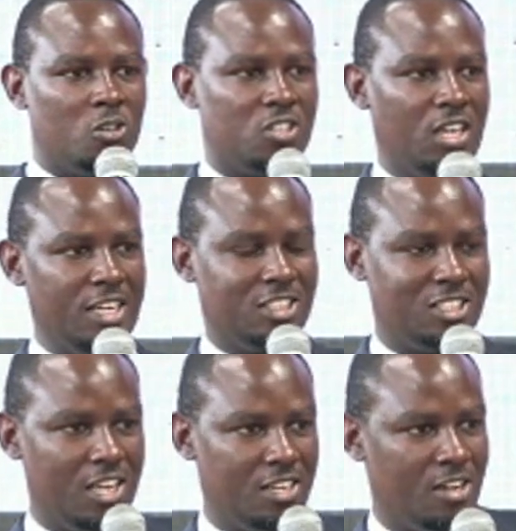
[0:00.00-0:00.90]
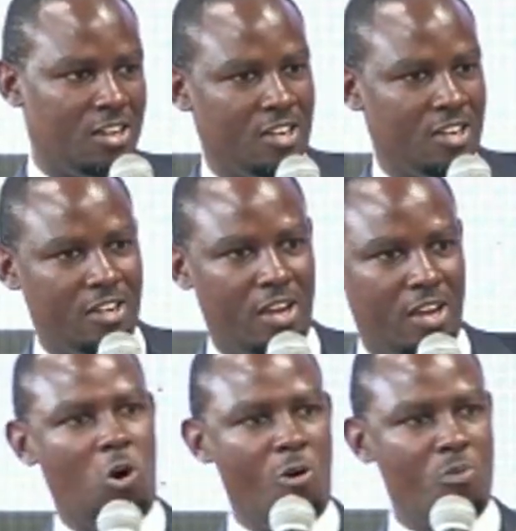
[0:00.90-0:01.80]
have got a
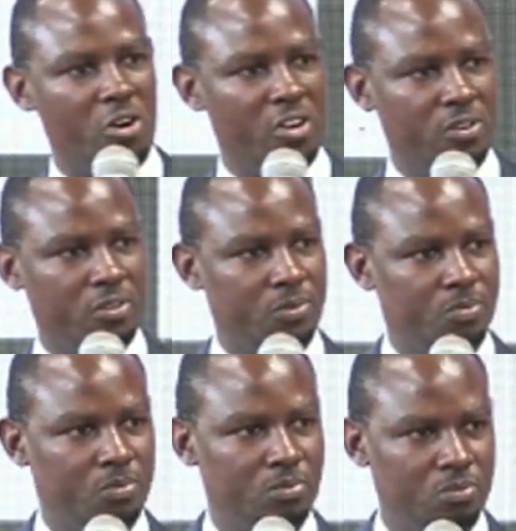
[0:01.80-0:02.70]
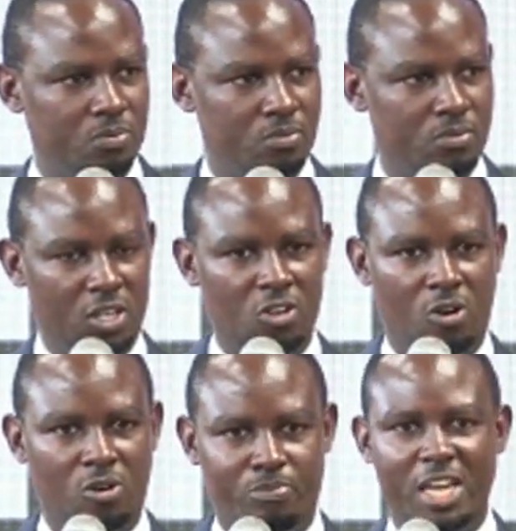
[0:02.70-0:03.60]
common, you
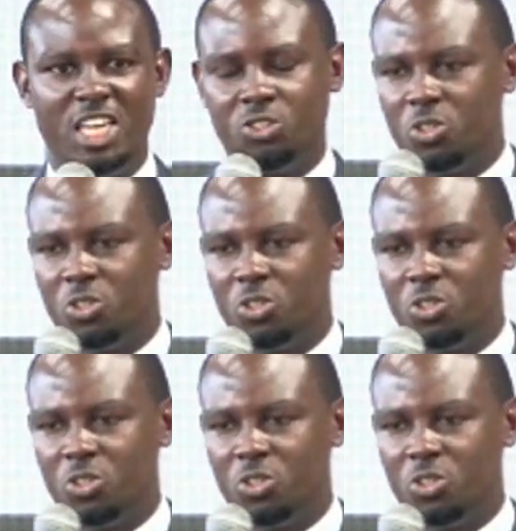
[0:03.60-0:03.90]
know, by